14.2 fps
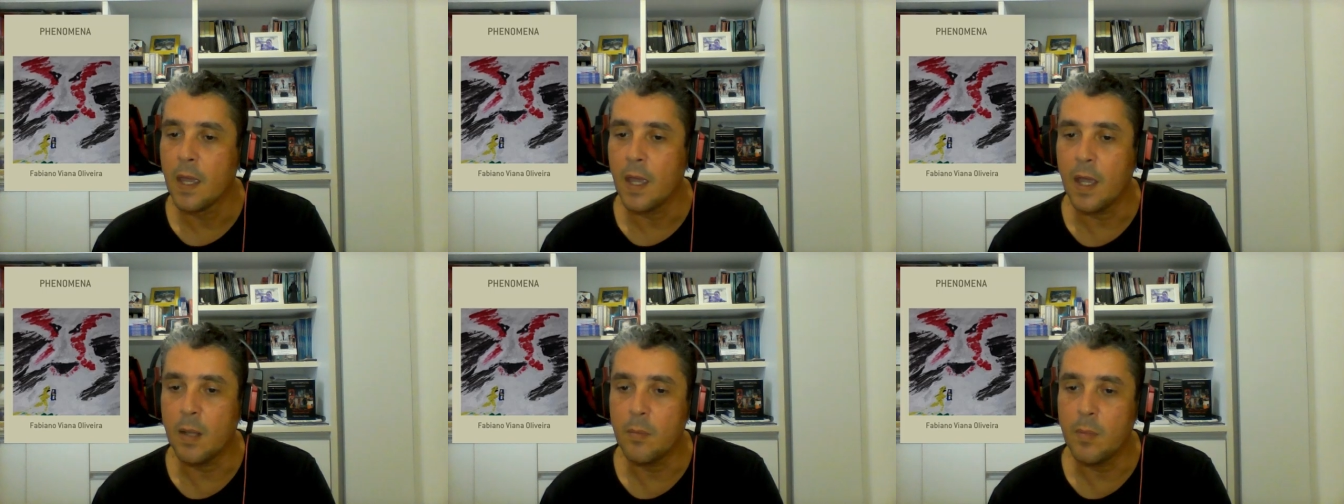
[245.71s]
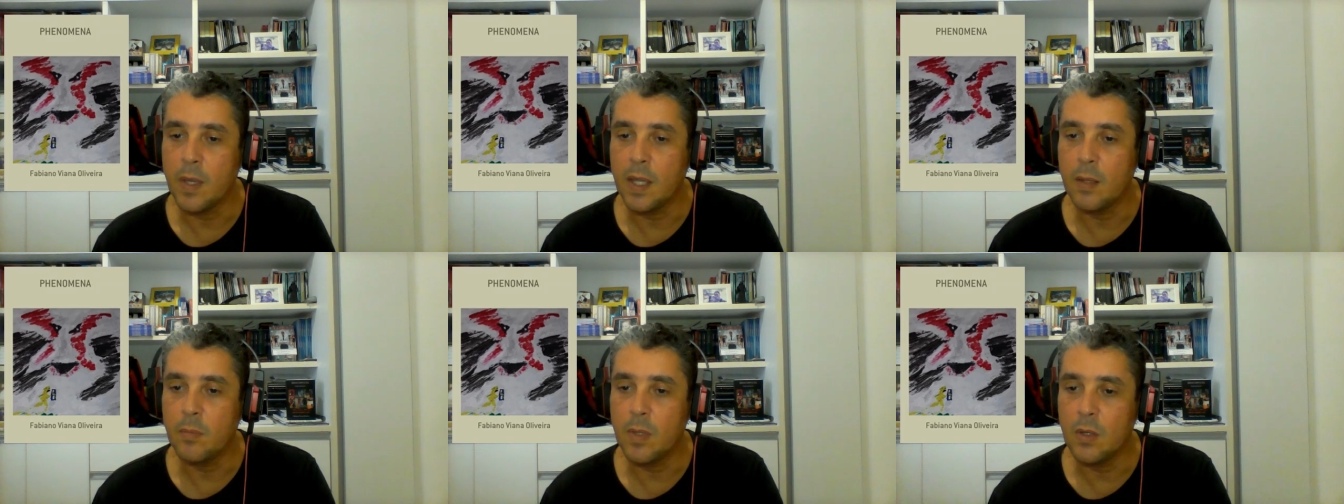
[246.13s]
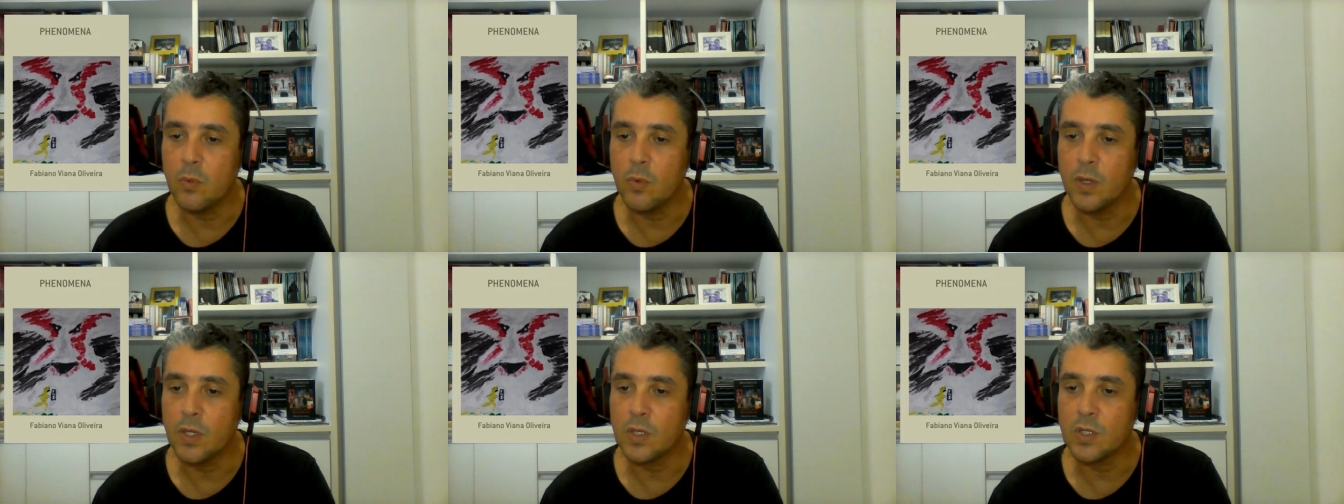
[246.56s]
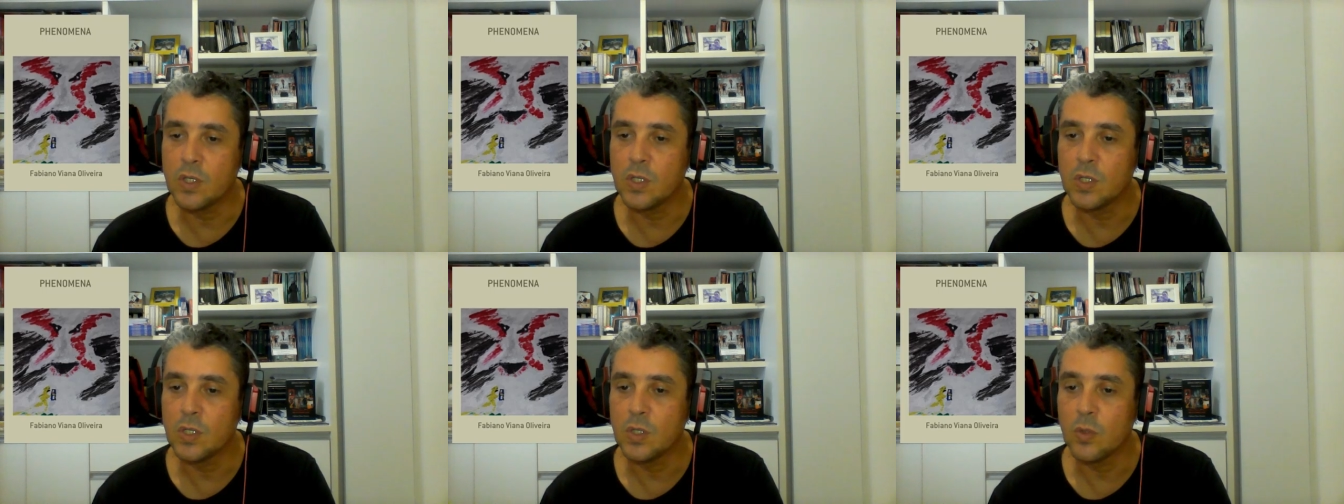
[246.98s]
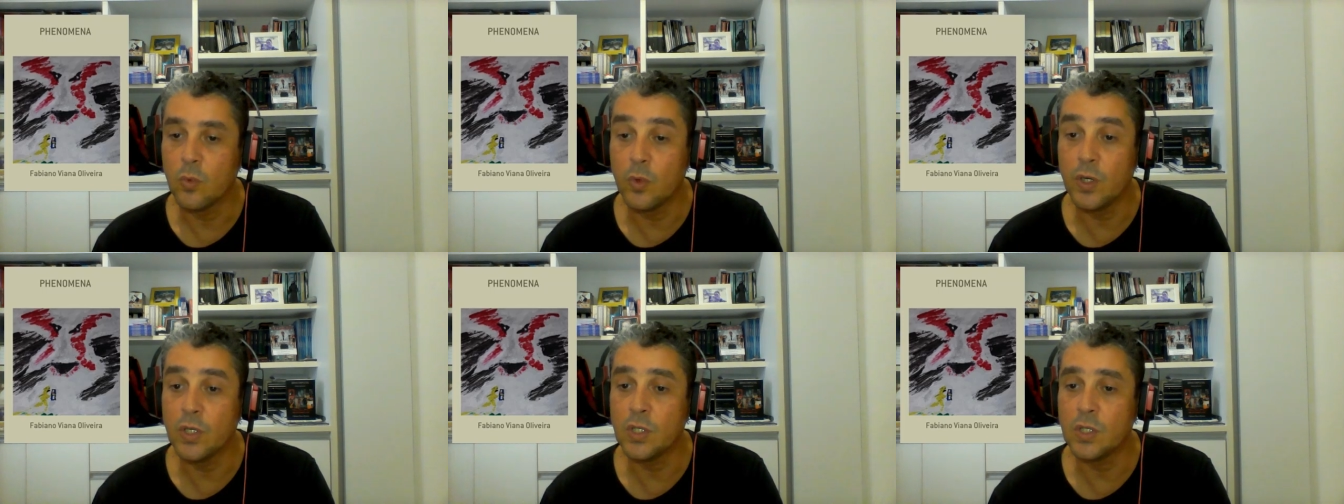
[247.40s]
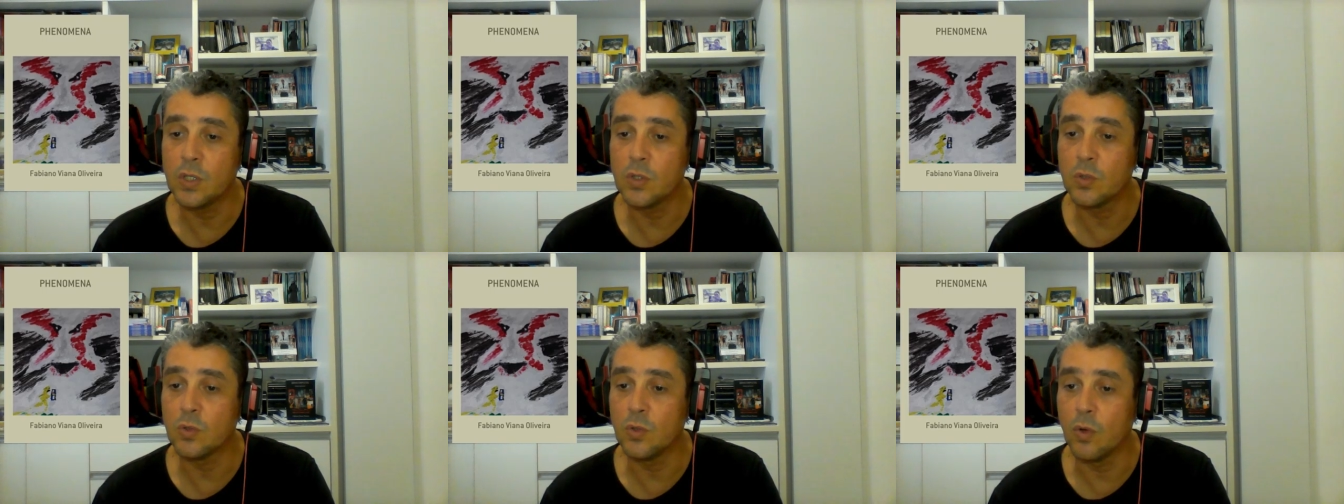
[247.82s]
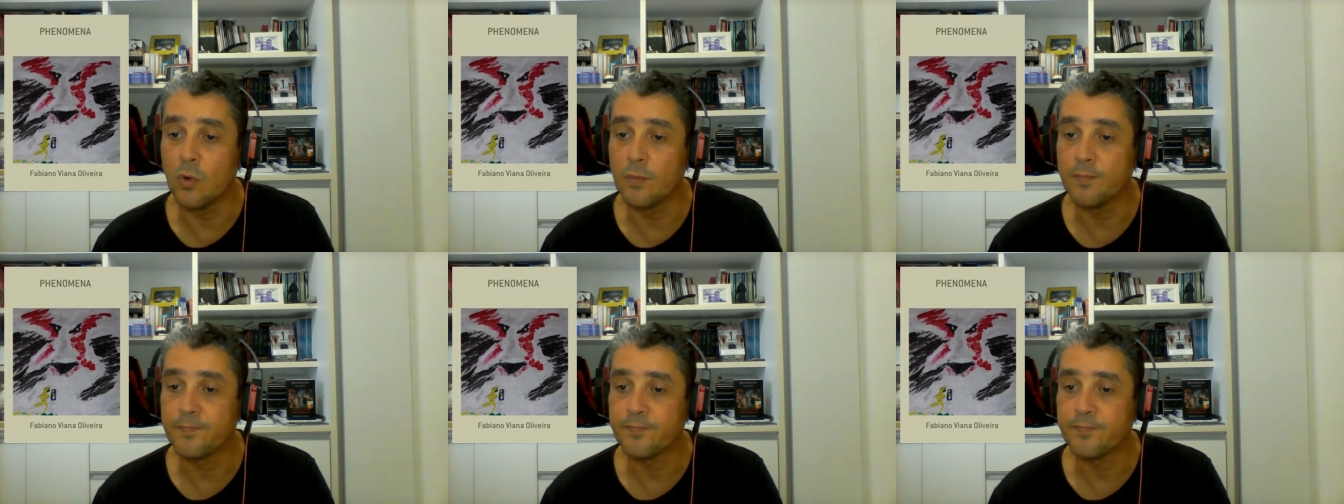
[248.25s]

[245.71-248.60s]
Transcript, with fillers: had made me wish to know,